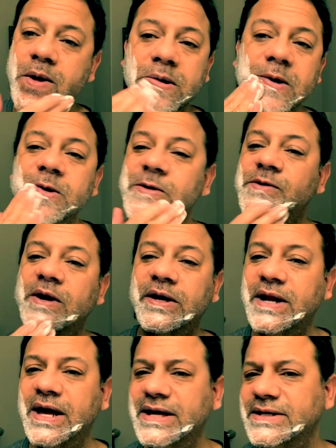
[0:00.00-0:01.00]
Goes on
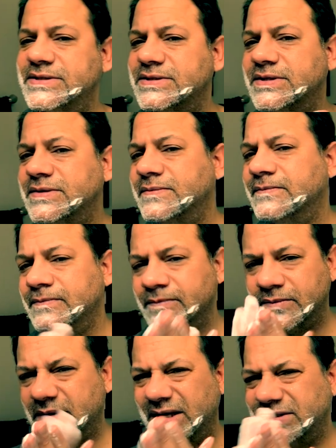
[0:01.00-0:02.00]
nice,
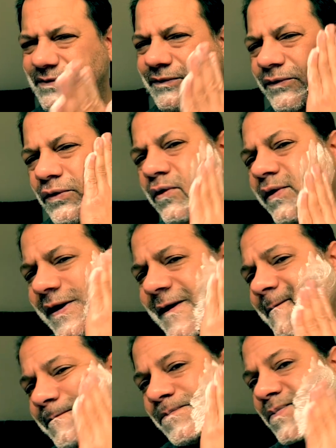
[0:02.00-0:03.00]
nice fruity
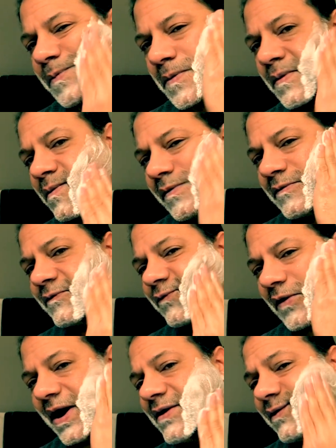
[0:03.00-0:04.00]

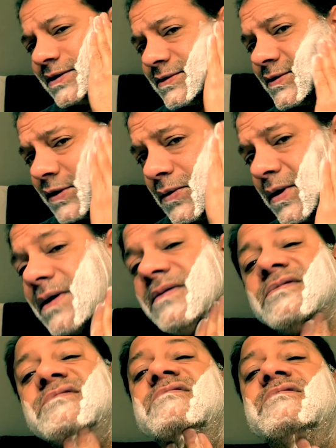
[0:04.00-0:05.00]
fragrance to it.
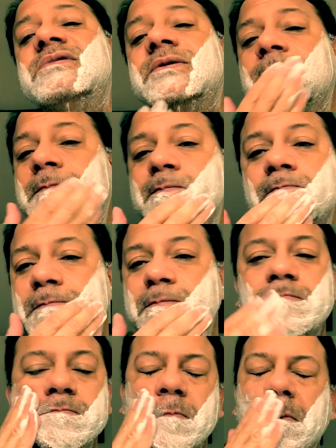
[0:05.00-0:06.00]

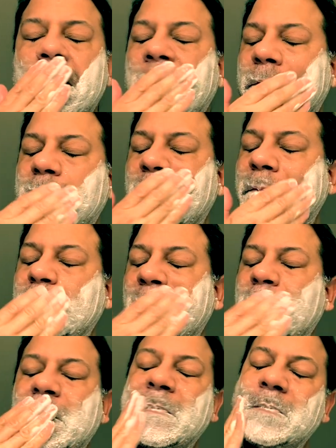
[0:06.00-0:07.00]
First pass is gonna
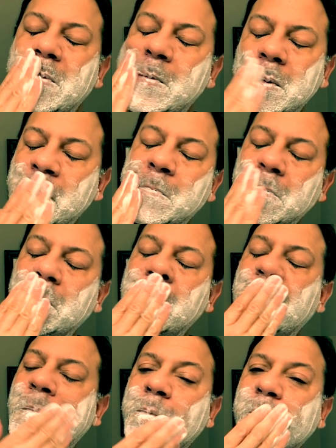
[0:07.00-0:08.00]
be with the
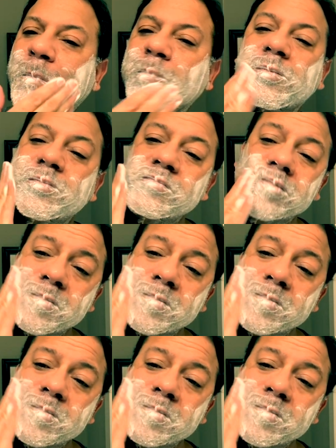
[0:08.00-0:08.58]
grain of the hair.